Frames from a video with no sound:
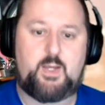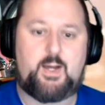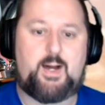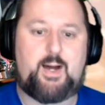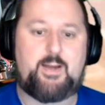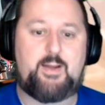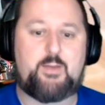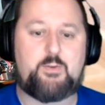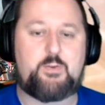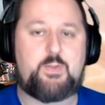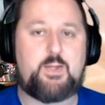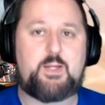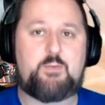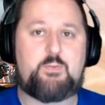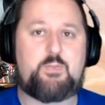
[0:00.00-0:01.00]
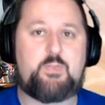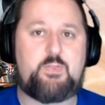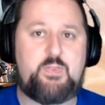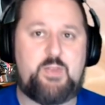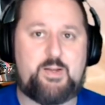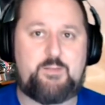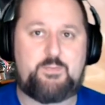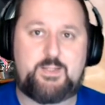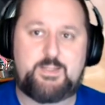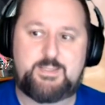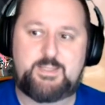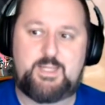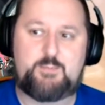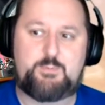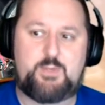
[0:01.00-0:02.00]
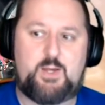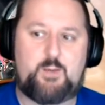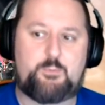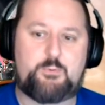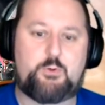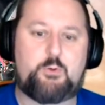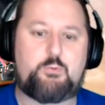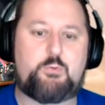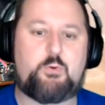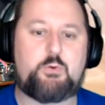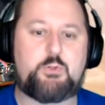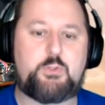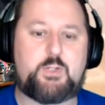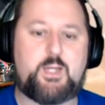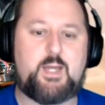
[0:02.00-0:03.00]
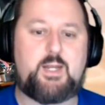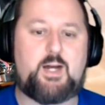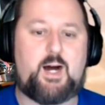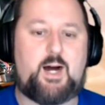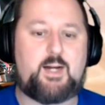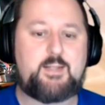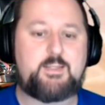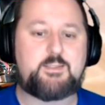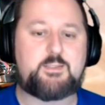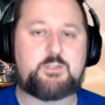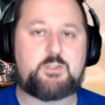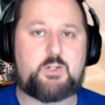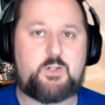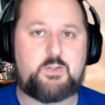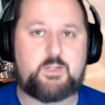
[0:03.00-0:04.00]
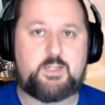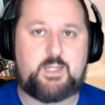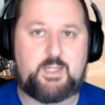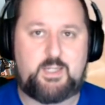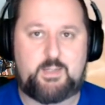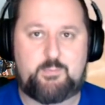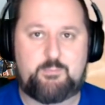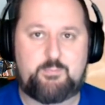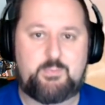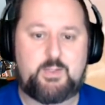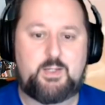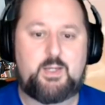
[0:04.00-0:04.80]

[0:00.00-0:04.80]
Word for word: Another thing, if none of these steps help so far, you can uninstall the game